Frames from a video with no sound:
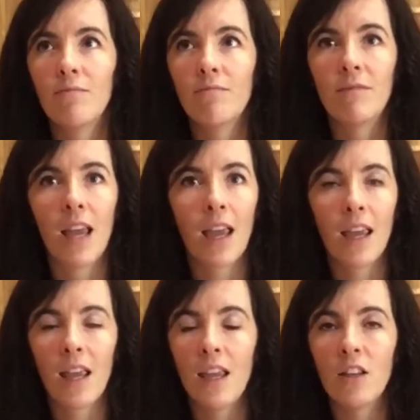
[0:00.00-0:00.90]
neck
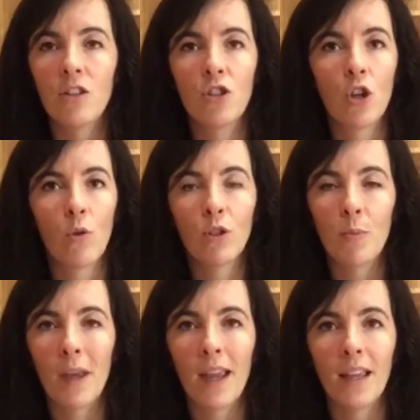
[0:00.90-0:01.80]
ache, shoulder
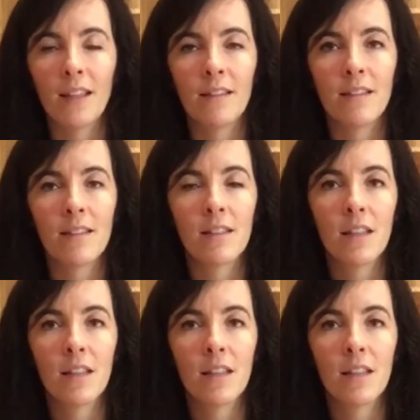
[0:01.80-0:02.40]
pains,